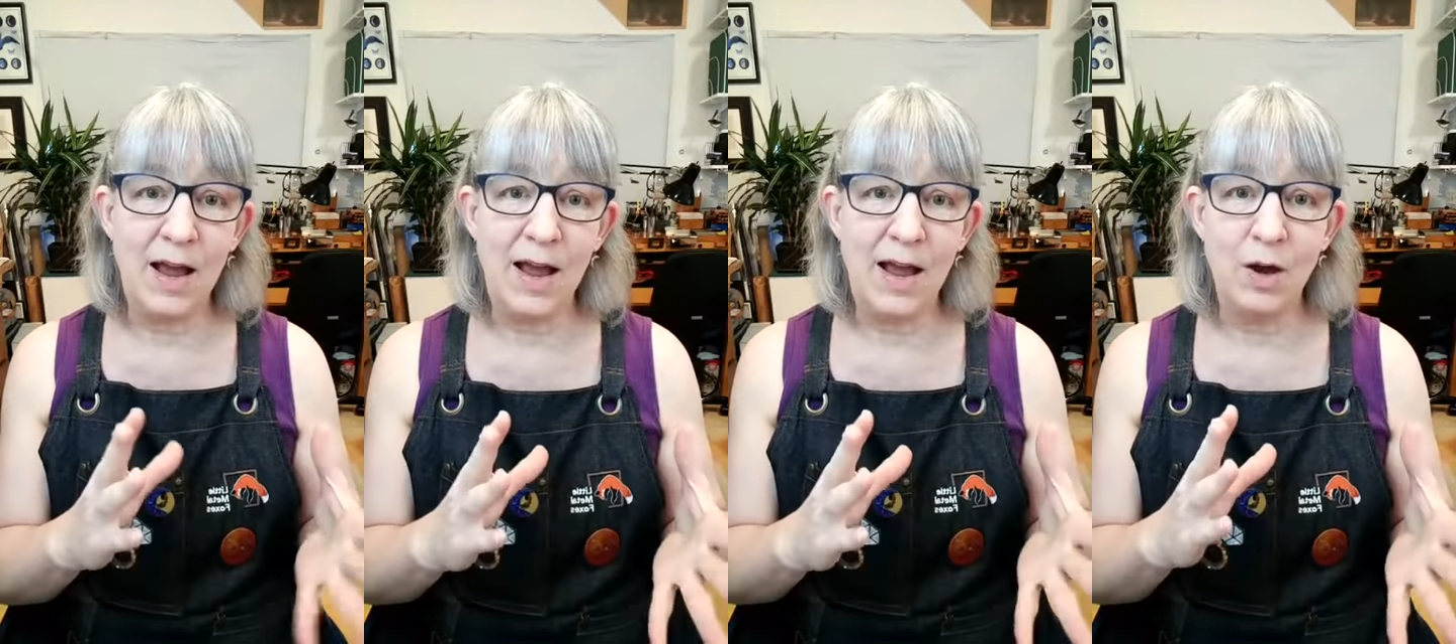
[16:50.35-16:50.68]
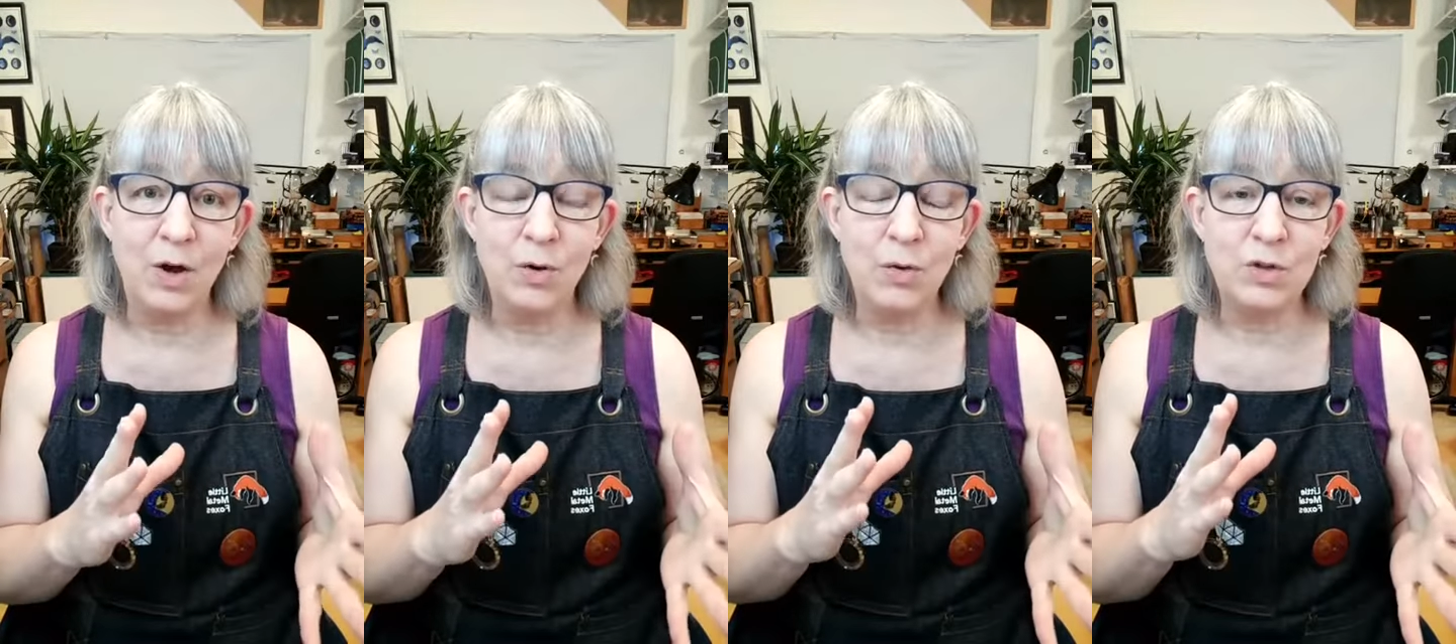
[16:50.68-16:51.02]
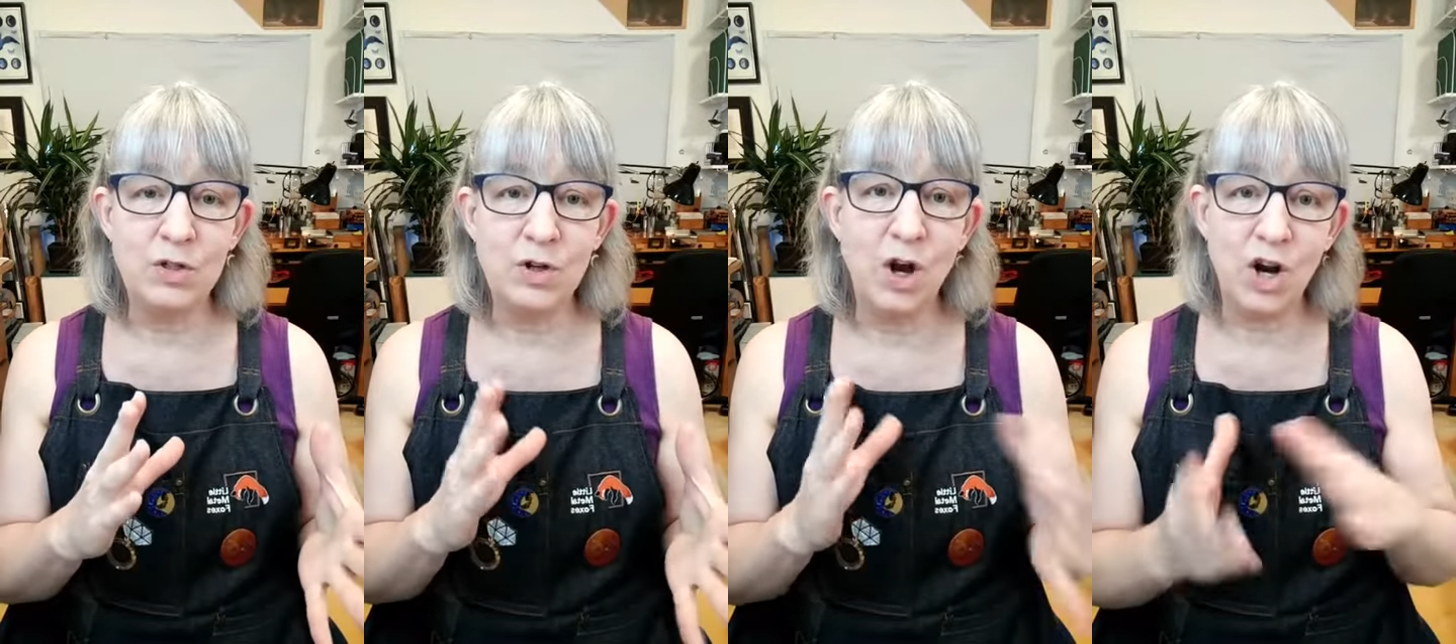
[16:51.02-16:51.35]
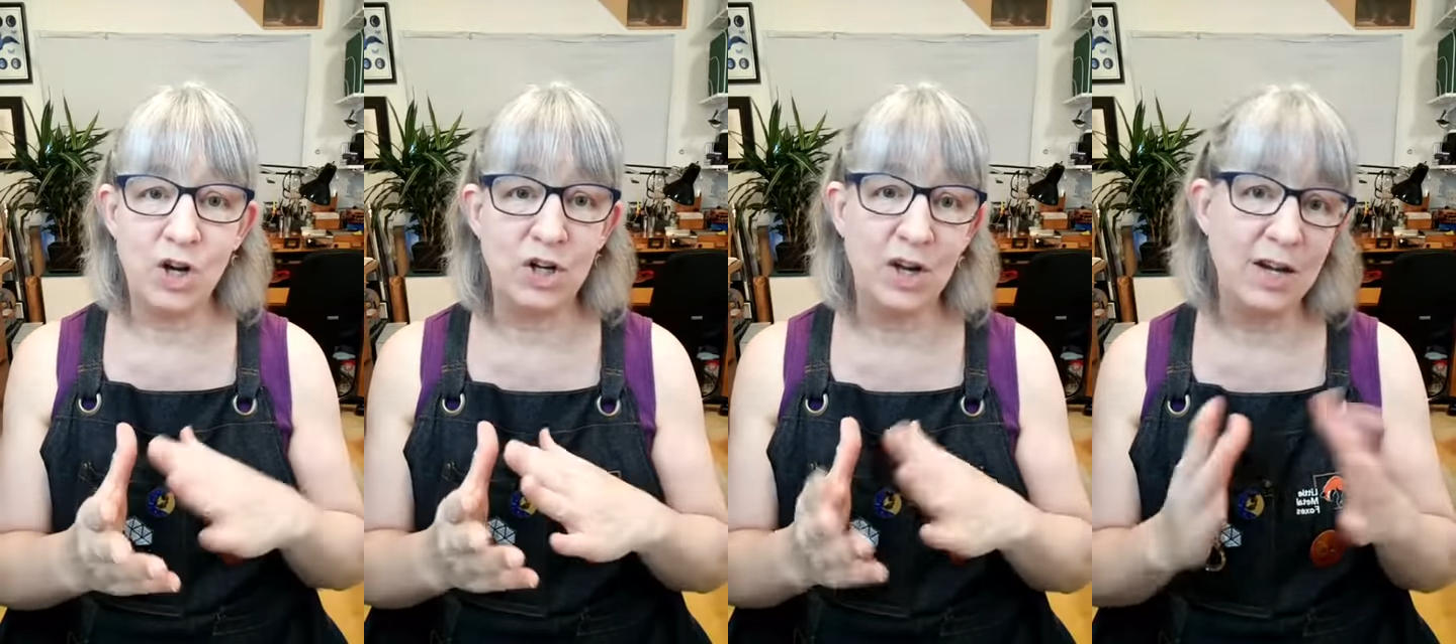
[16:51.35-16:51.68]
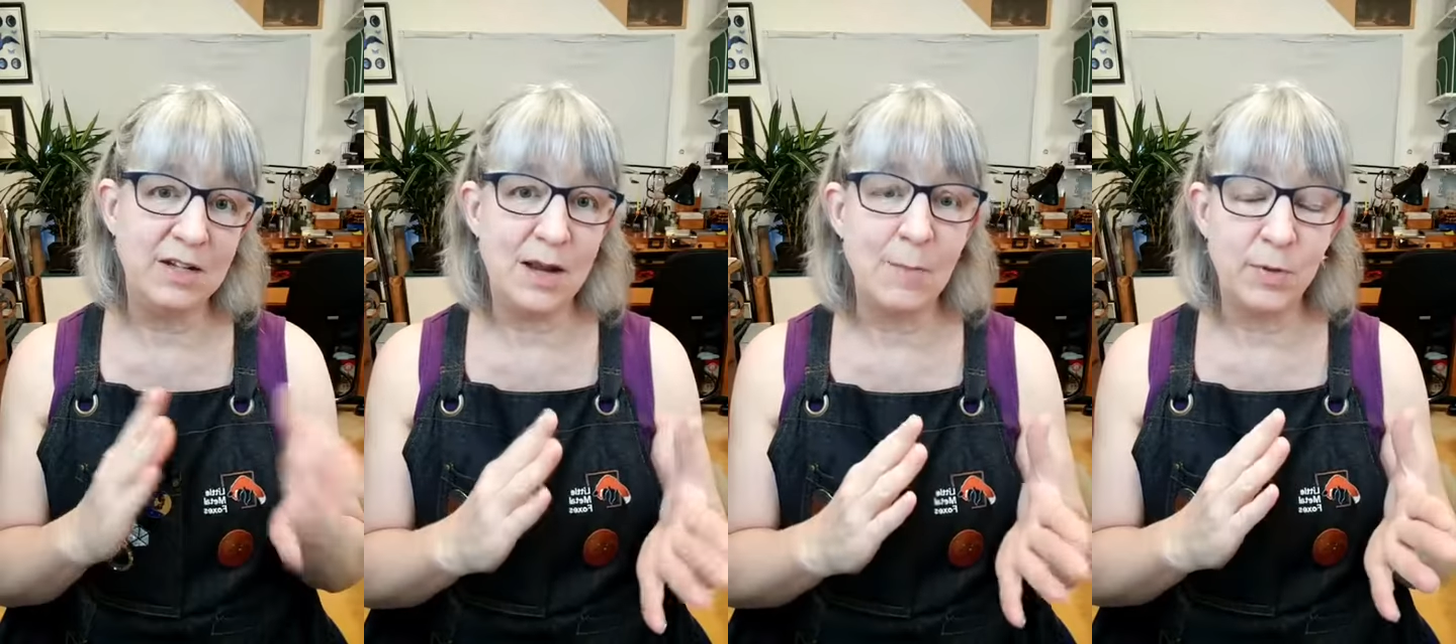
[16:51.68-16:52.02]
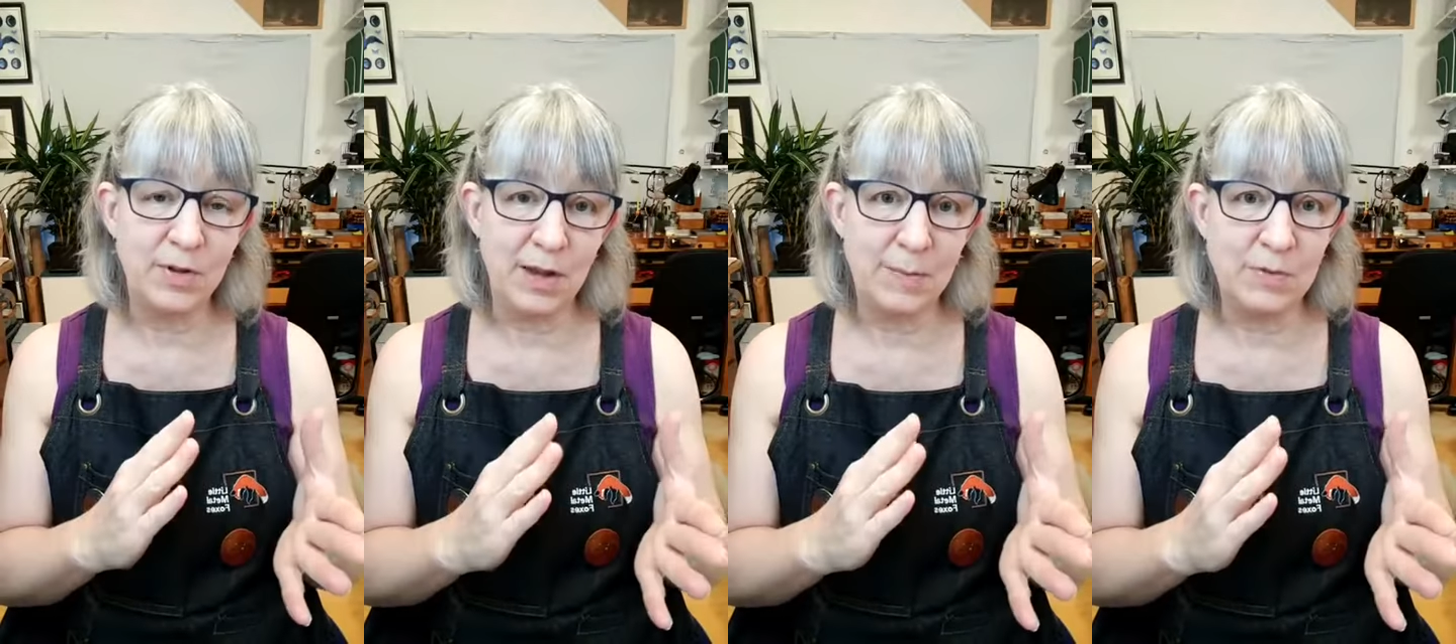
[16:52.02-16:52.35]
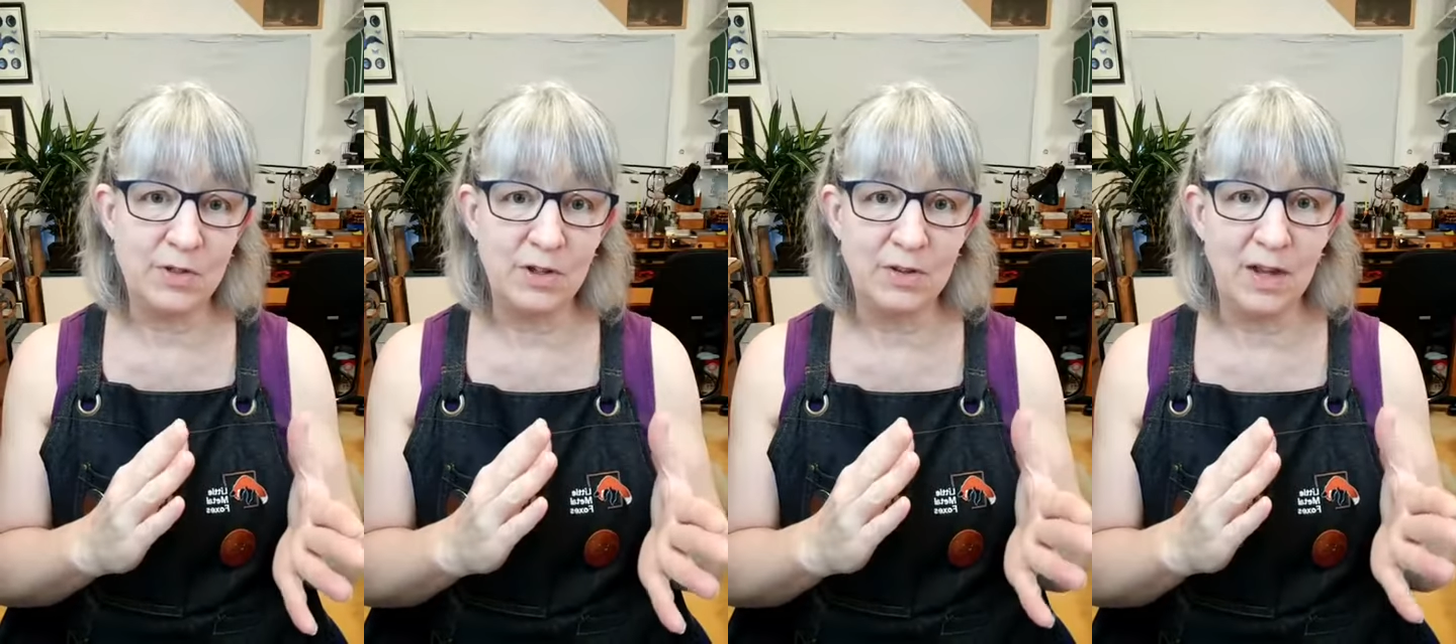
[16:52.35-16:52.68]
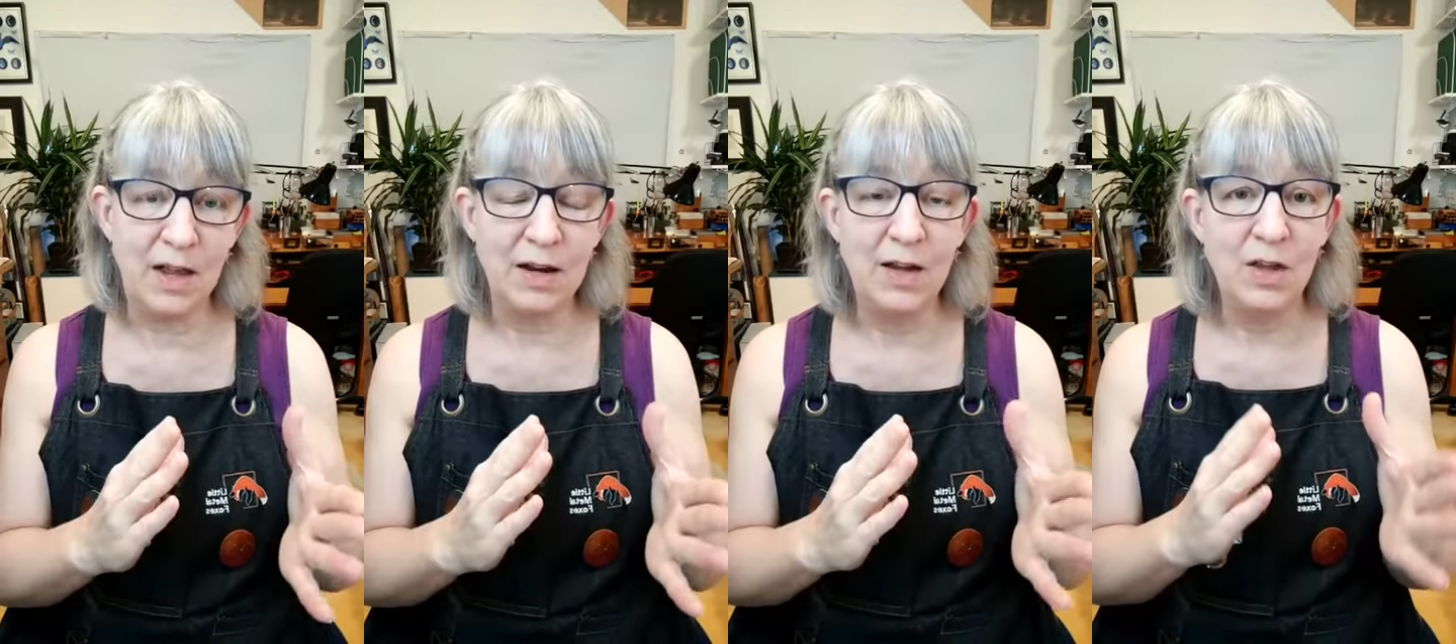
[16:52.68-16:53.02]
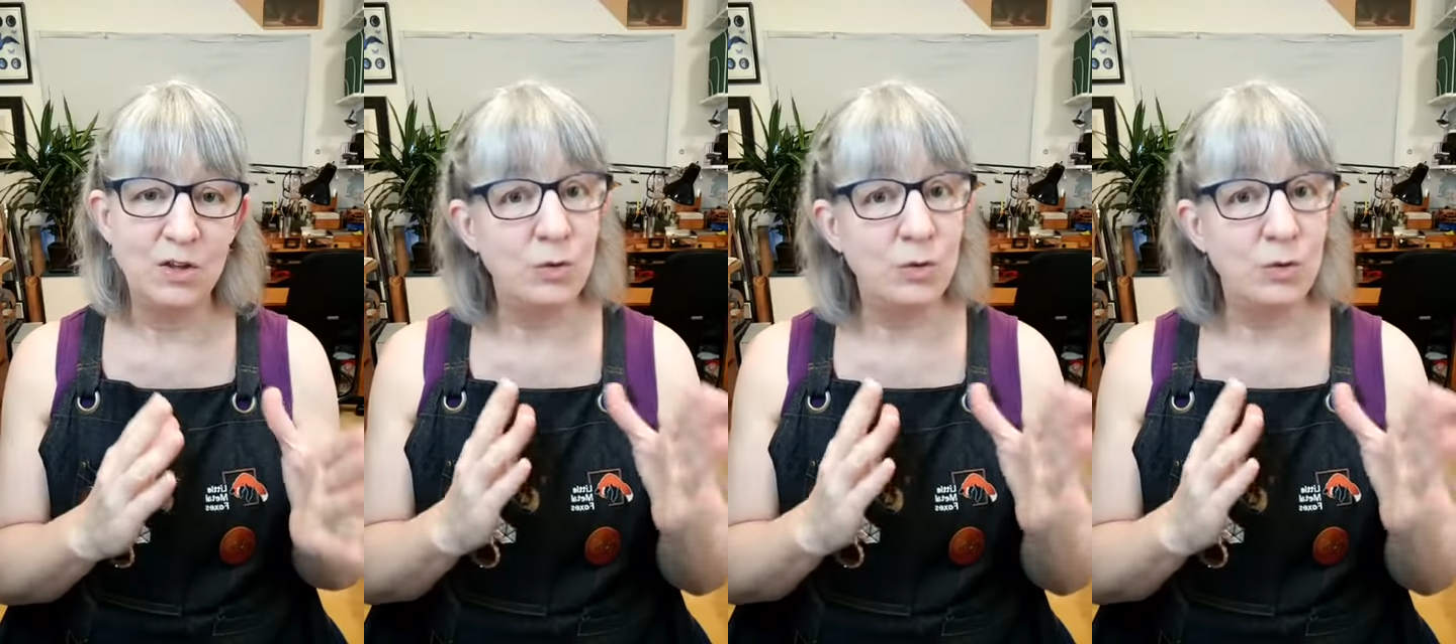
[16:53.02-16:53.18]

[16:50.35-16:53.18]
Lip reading: how to harden and temper them so that